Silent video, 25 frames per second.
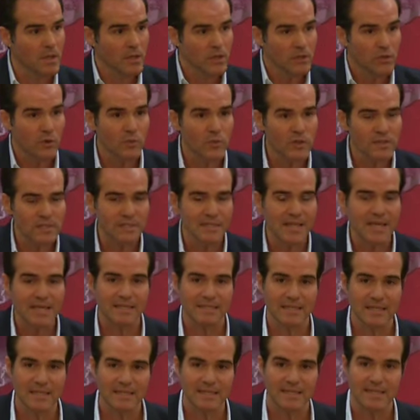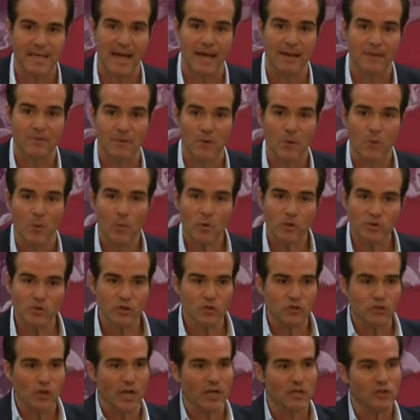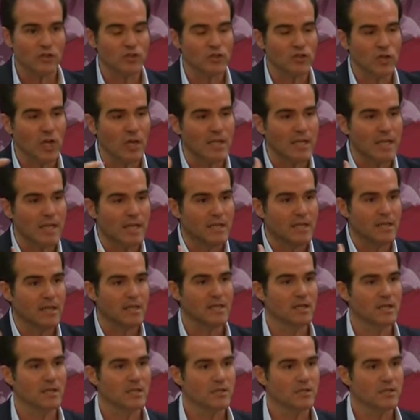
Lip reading: The reason they did that was to try to suck in